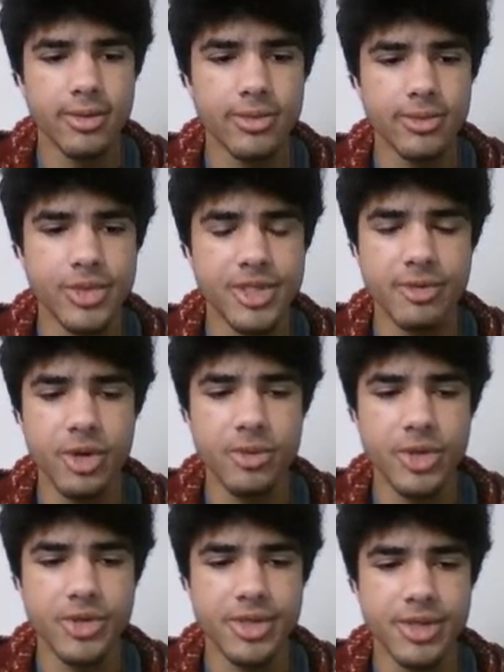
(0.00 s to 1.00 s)
some of my
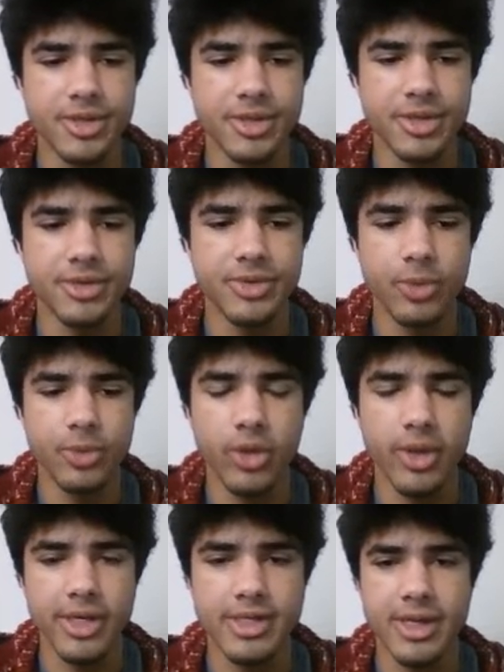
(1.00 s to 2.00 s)
music it's
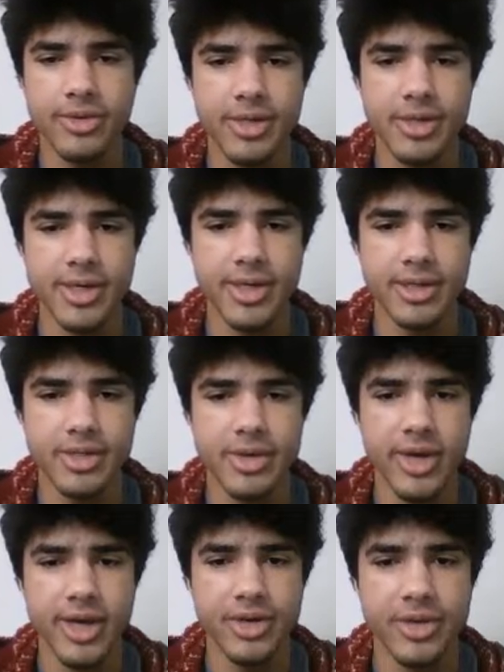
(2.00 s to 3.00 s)
more like sound design,
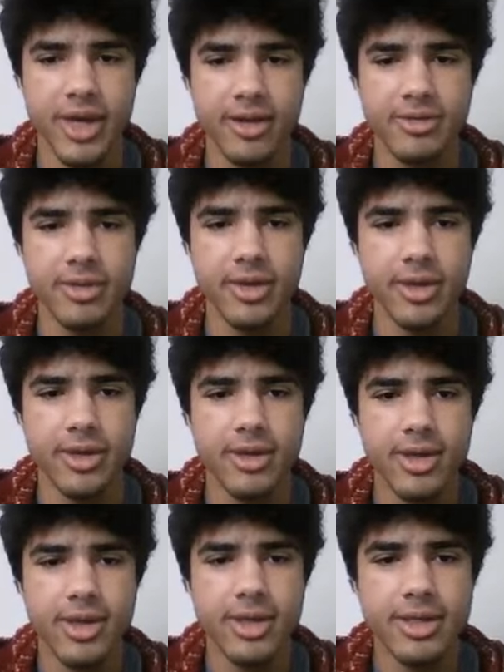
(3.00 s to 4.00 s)
so I actually have to like
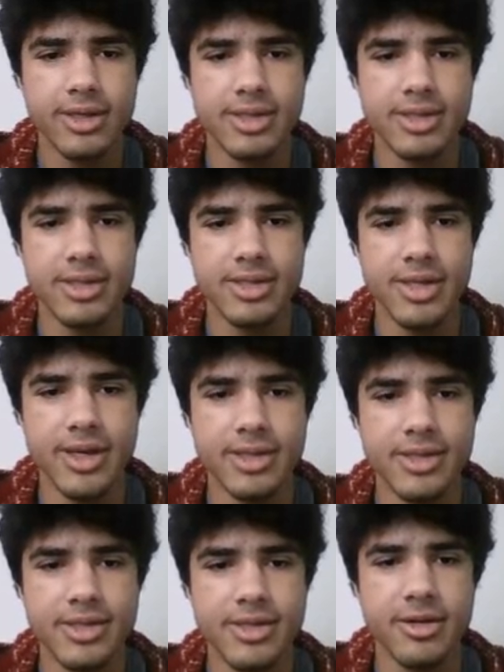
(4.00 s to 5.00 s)

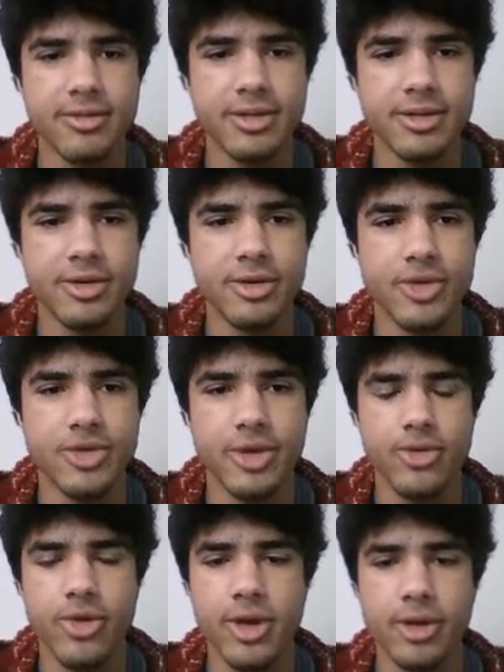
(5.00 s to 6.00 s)
design stuff, and it's almost
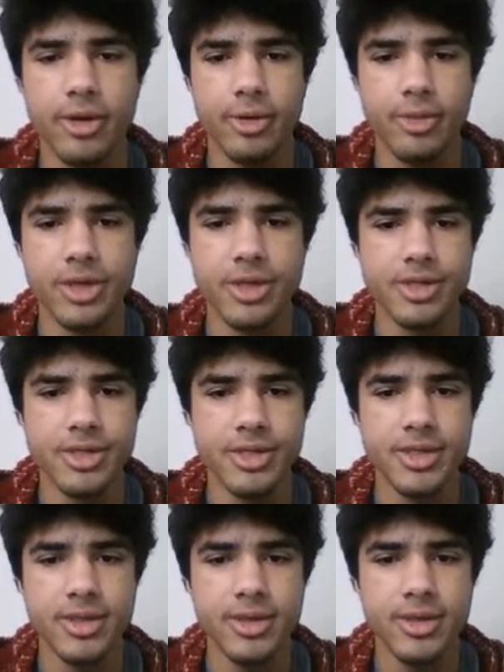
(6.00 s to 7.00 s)
like creating art
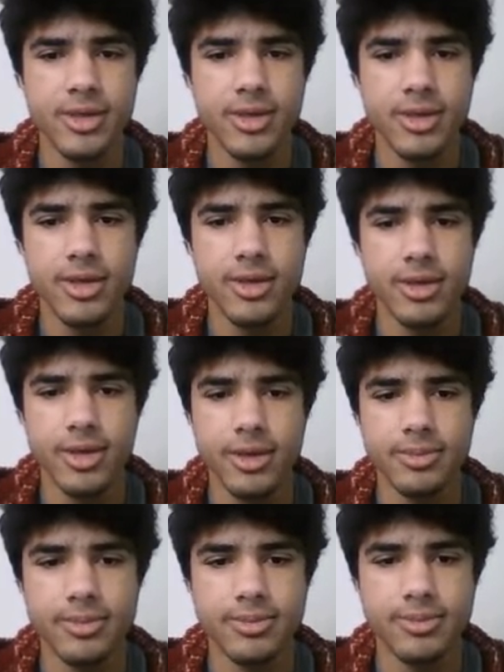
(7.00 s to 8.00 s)
pieces.
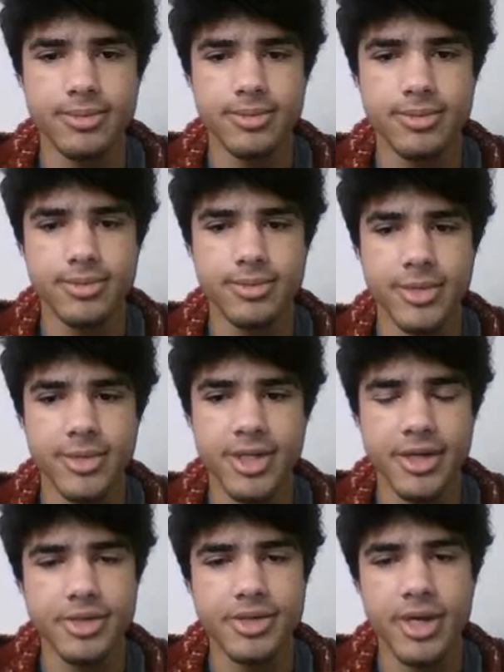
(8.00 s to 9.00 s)

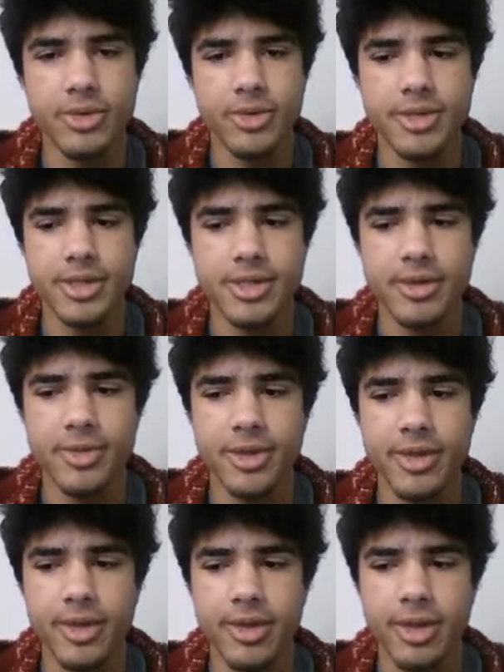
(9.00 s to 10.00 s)
And I wish that's
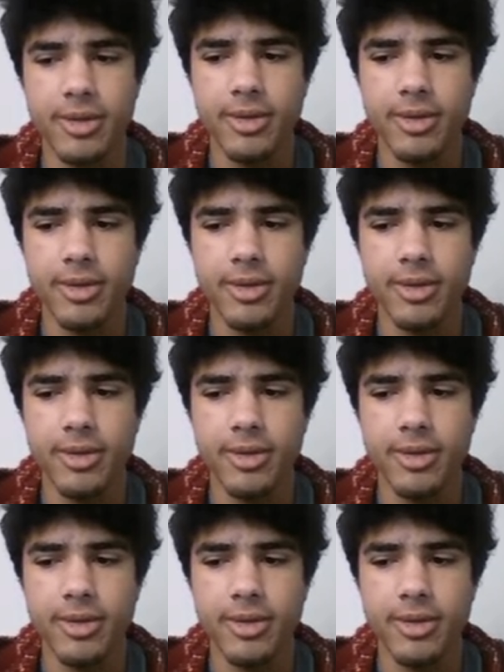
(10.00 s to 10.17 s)
something that like